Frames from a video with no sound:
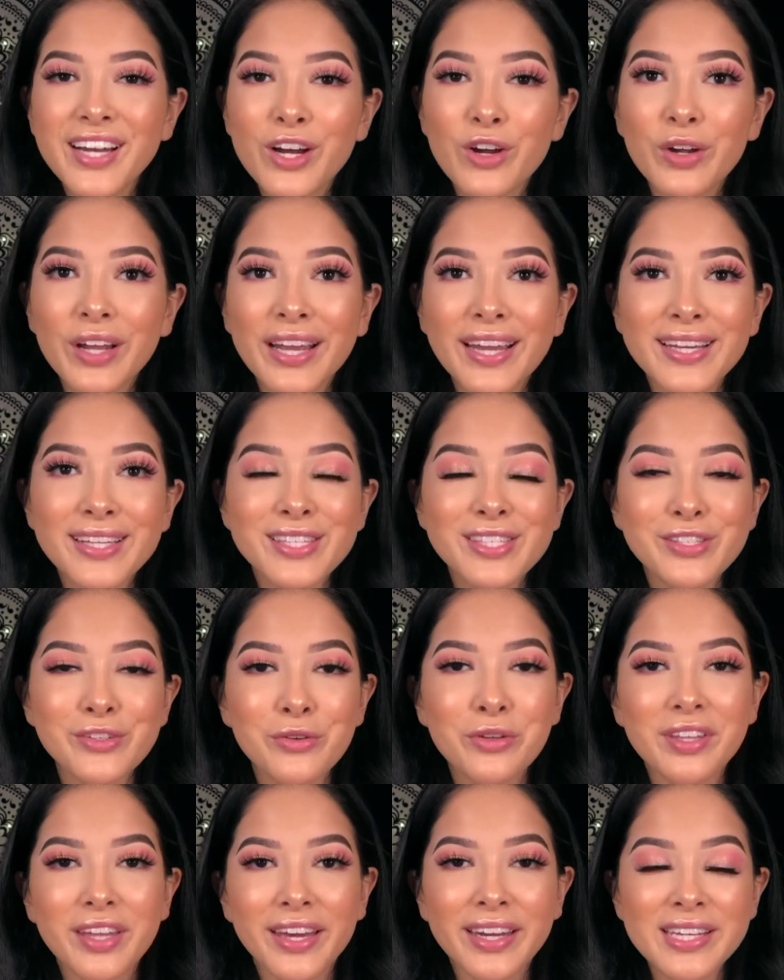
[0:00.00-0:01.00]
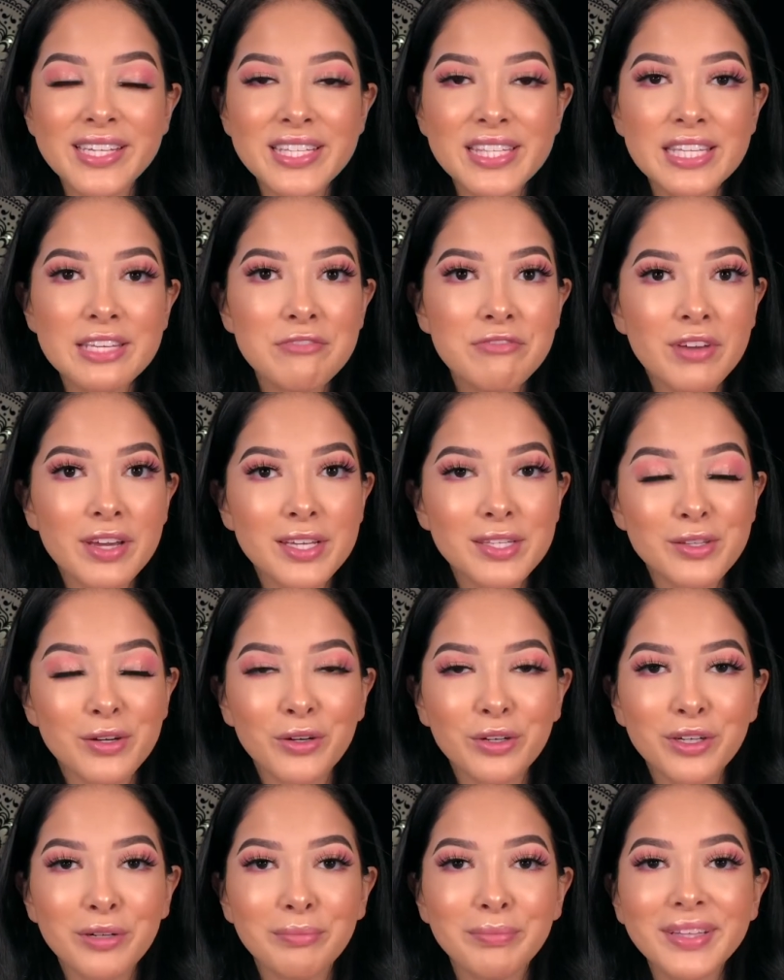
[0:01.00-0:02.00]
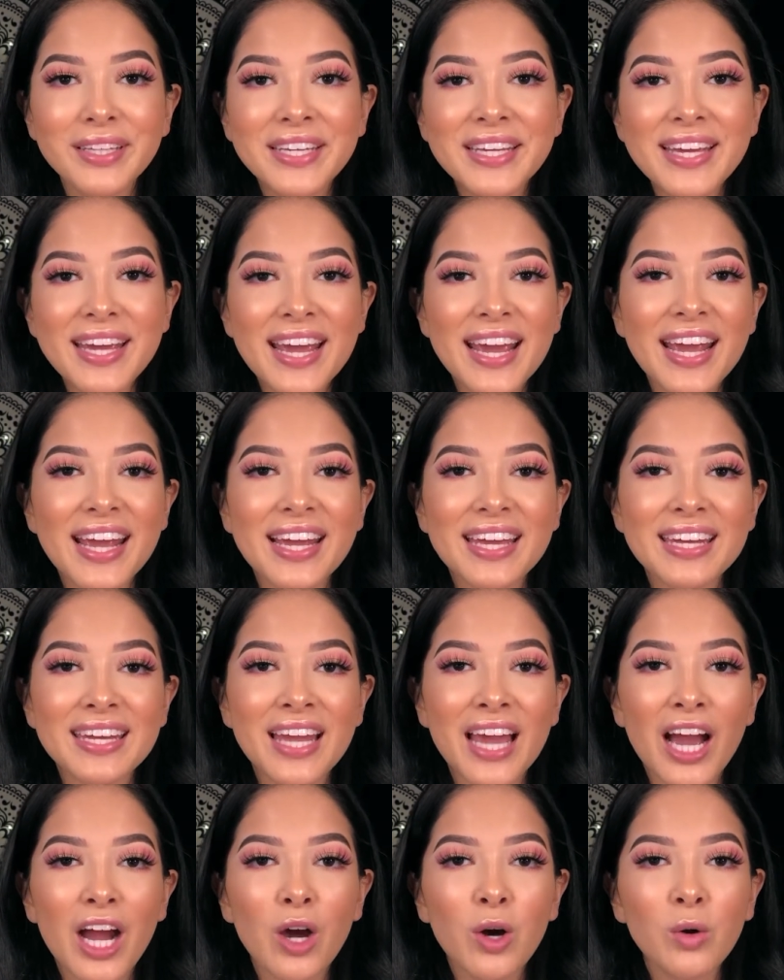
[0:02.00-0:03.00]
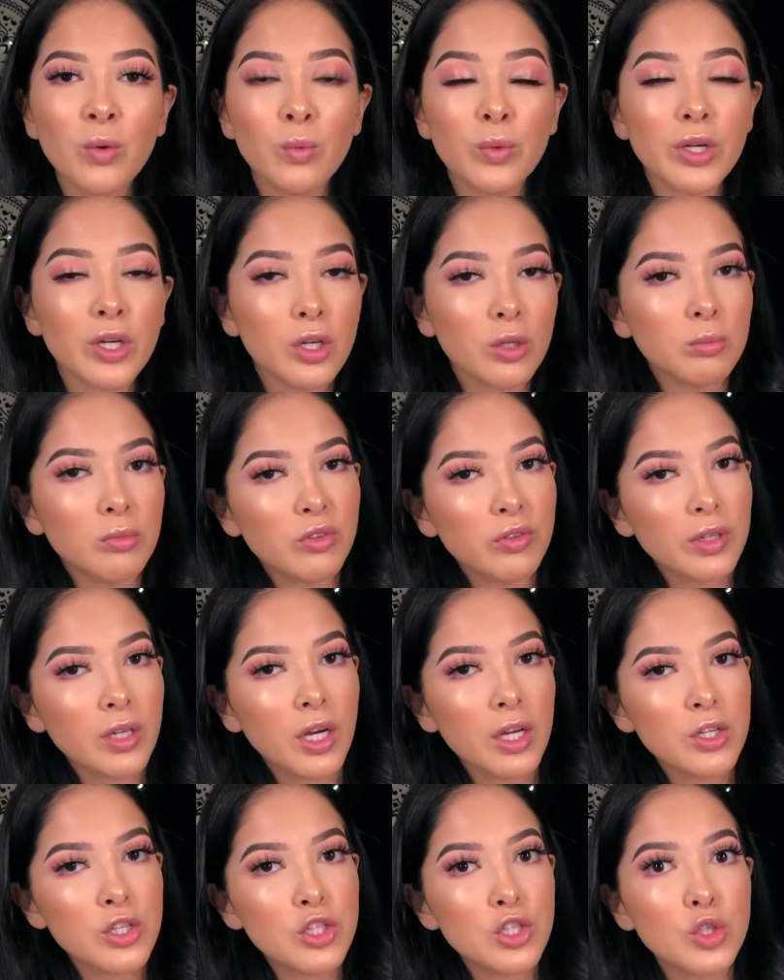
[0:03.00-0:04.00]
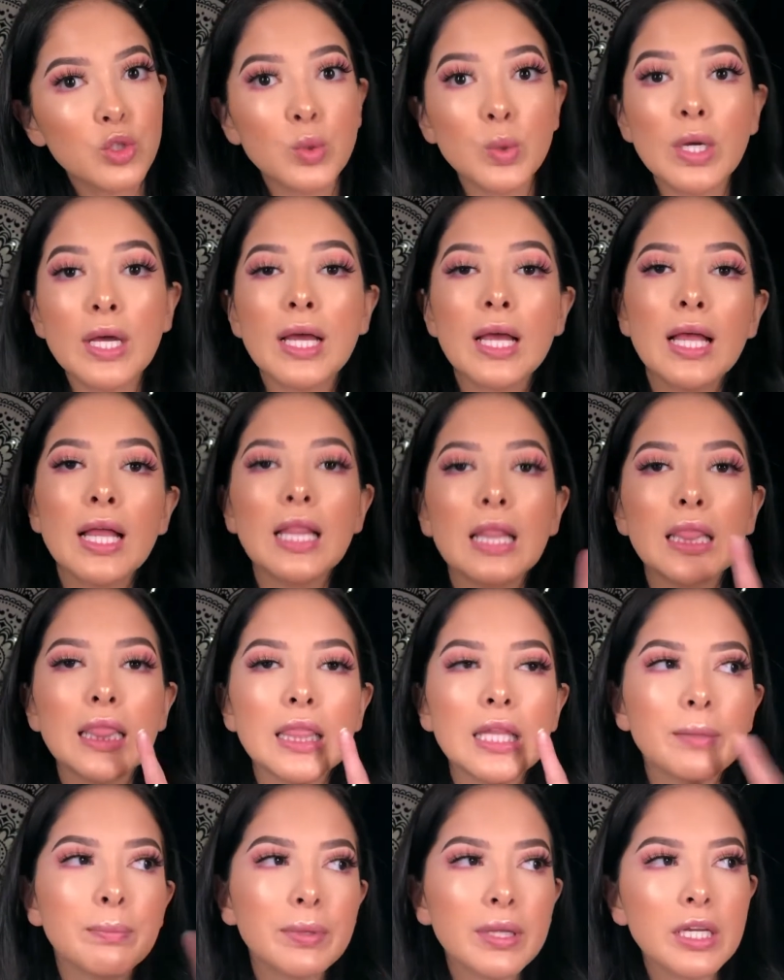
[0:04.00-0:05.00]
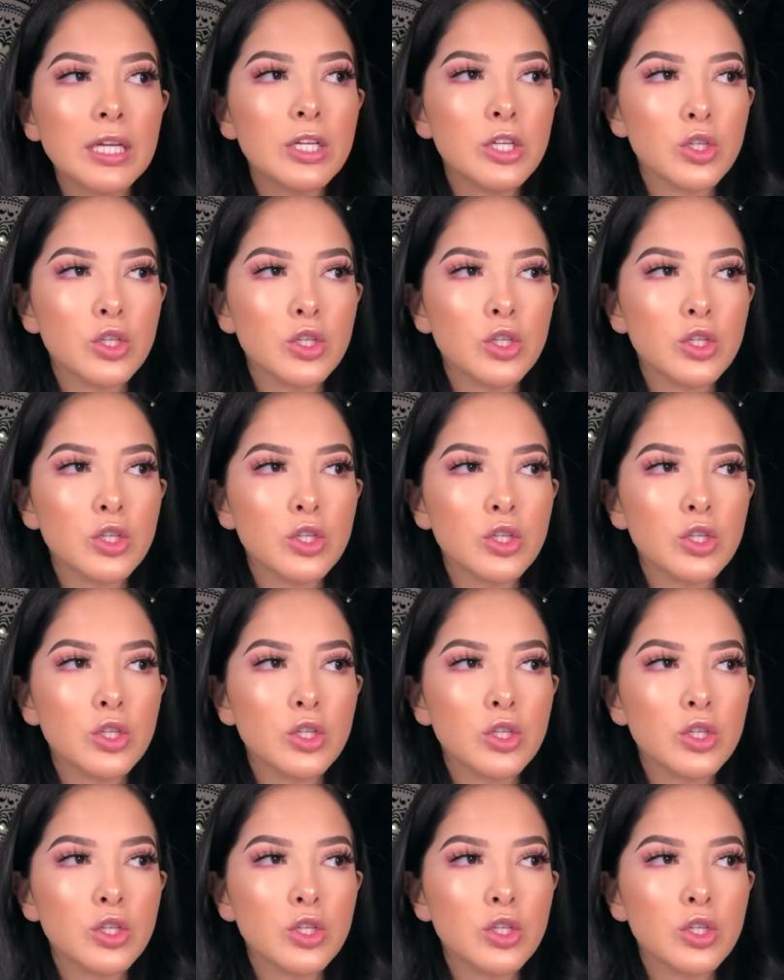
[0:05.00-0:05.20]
Okay, so that is the face all complete, and now we are moving on to lippity